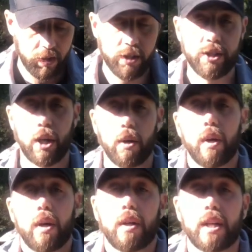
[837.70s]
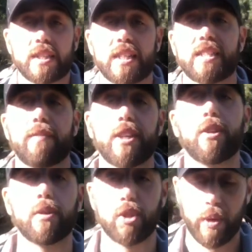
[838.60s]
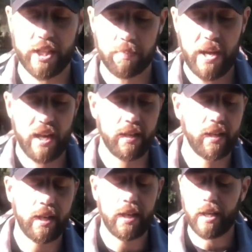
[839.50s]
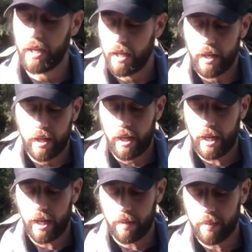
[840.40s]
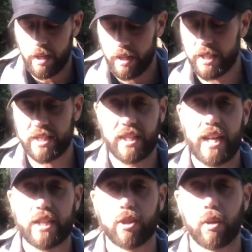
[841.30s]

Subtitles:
So like I said, 72-inch wingspan. This is an extra